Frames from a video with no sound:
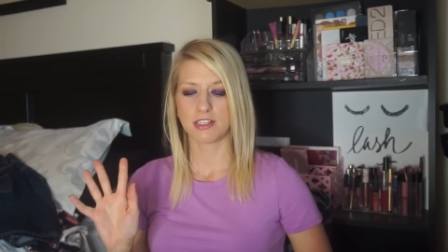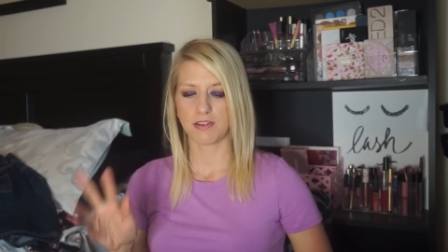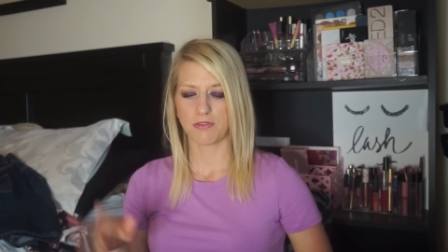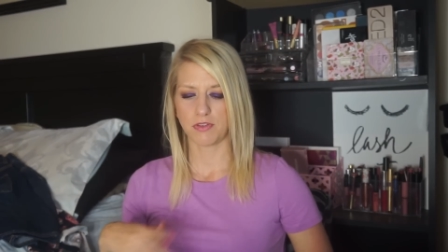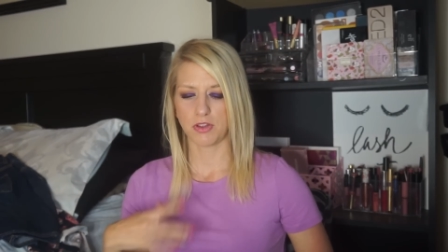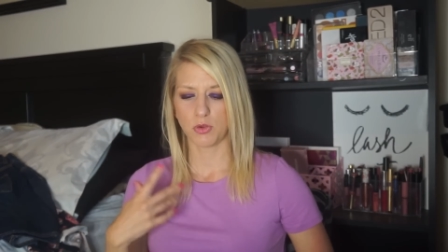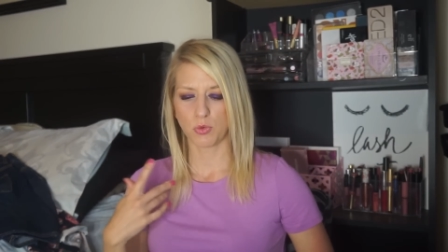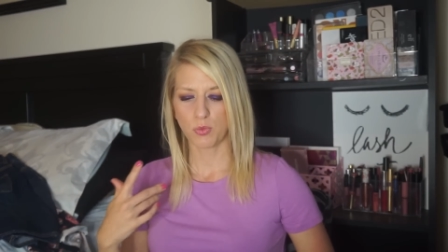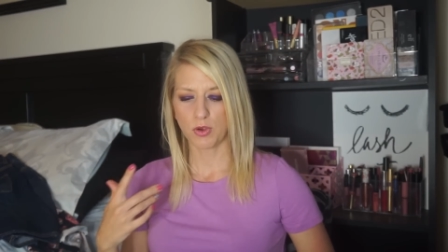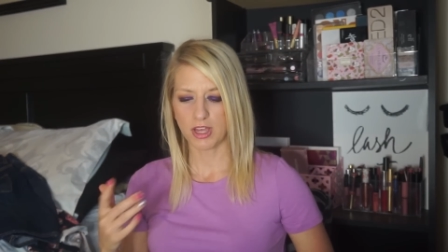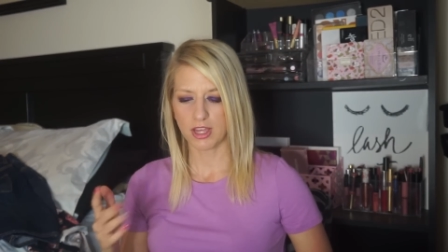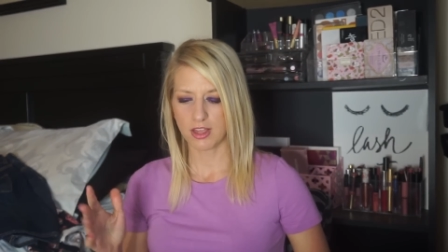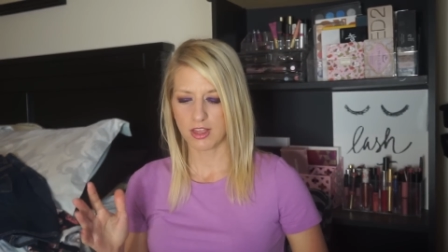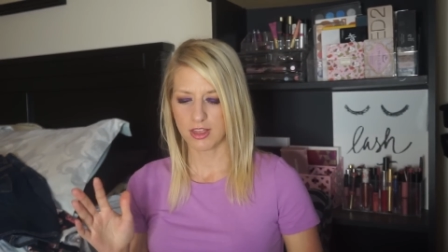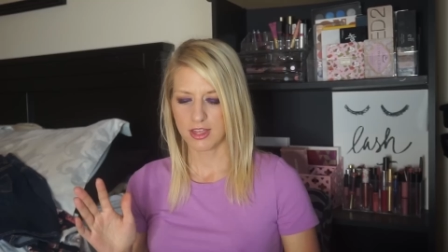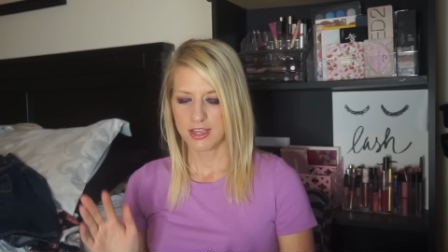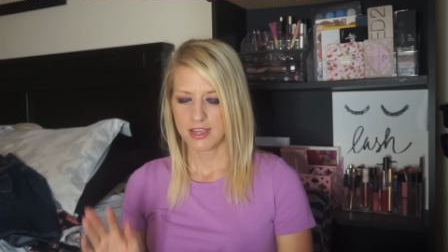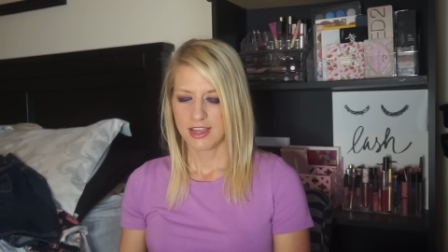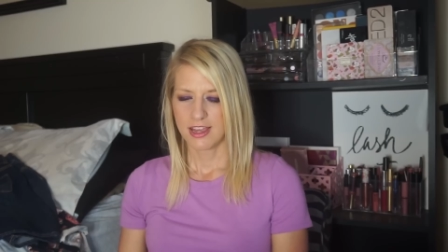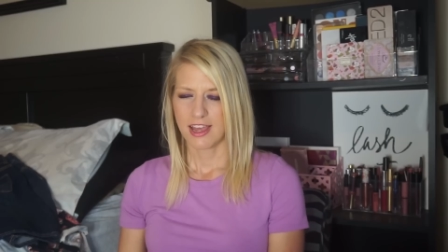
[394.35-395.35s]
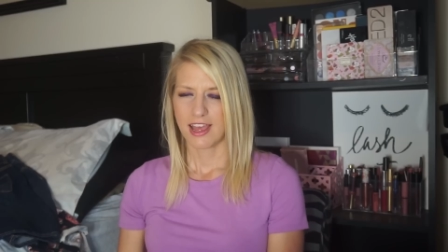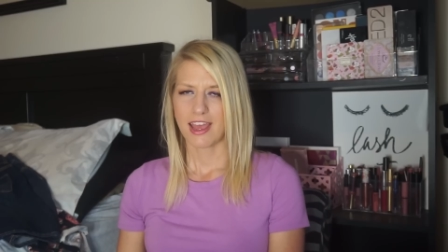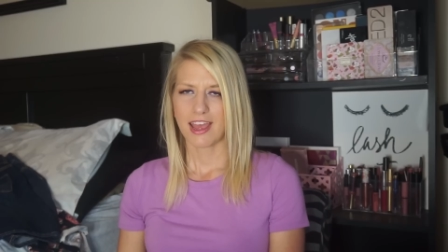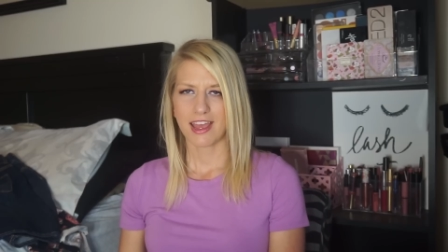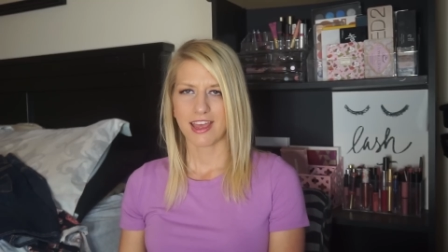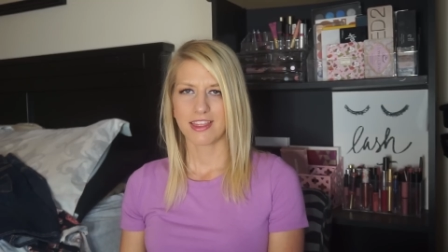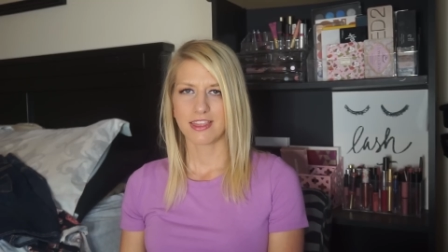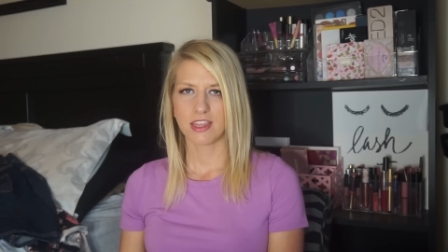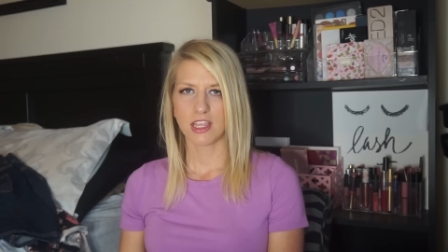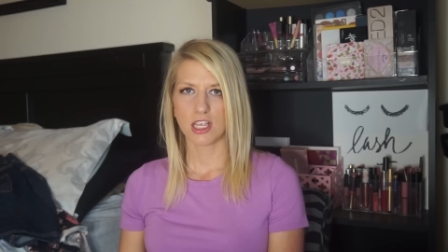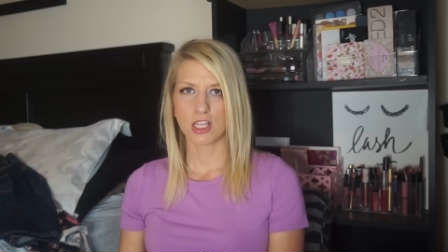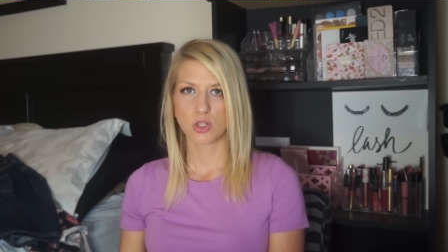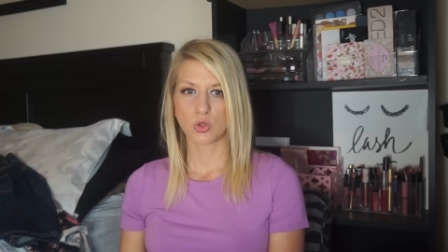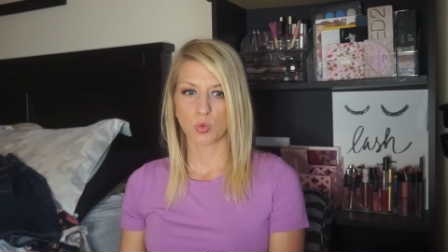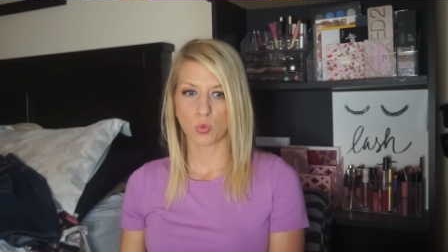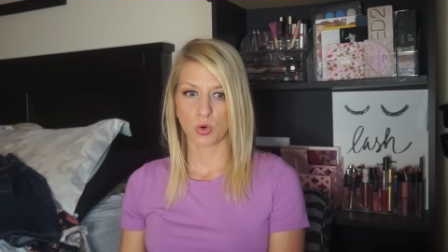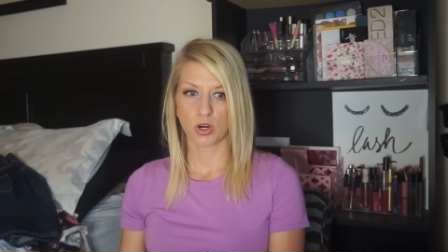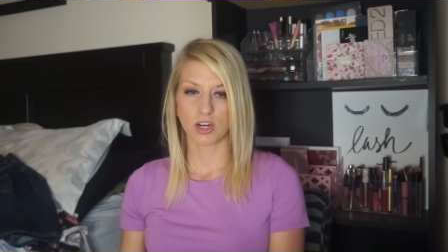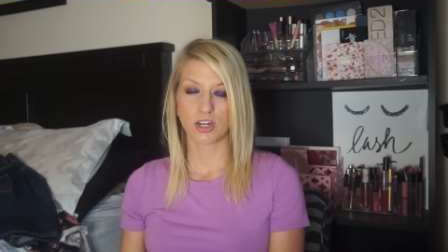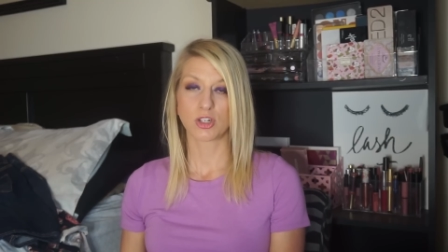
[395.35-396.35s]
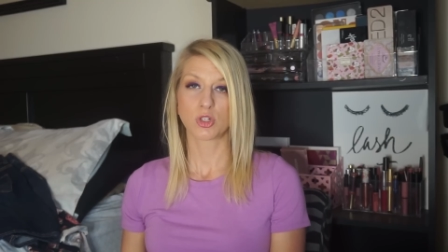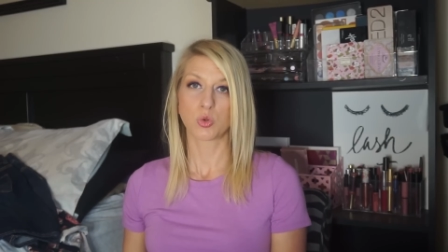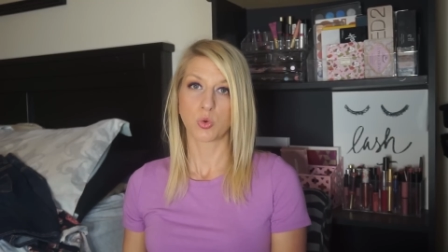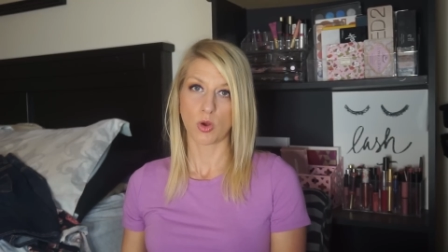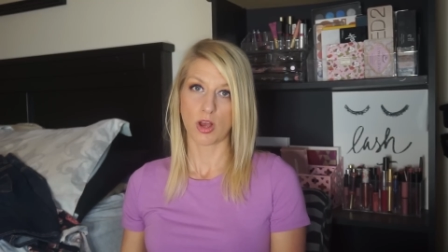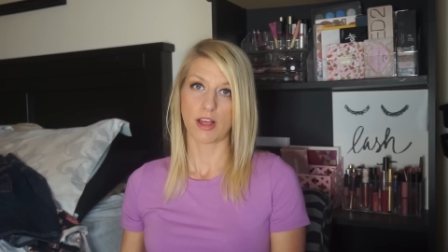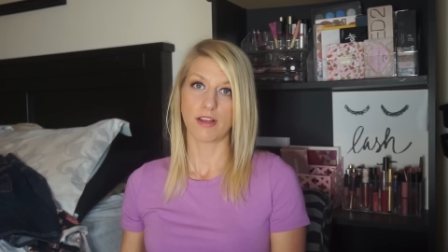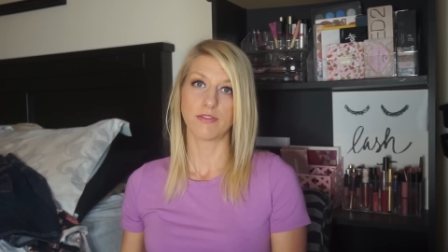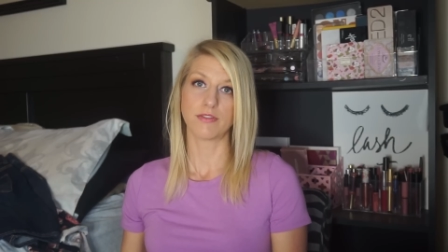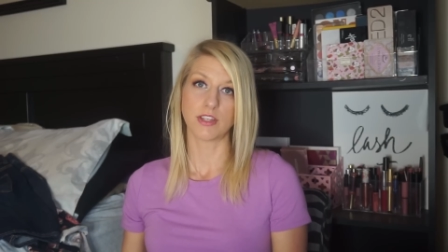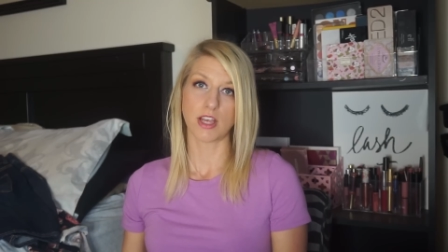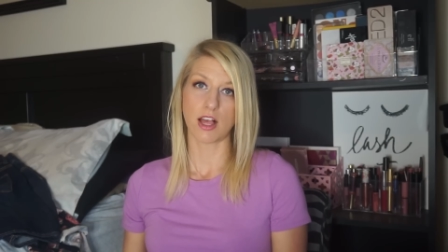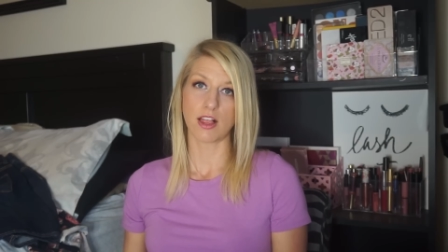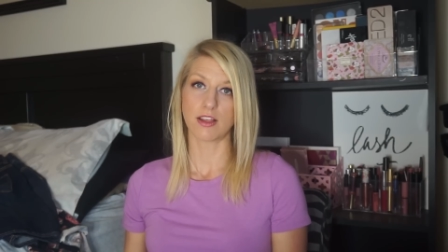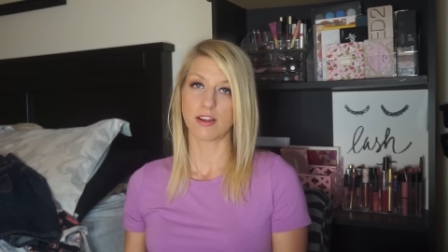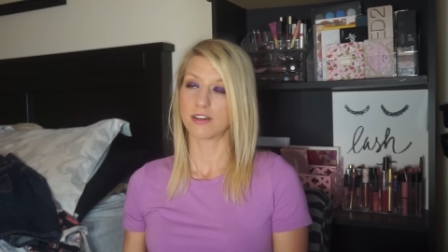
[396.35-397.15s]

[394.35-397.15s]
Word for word: if you will, and these were $12.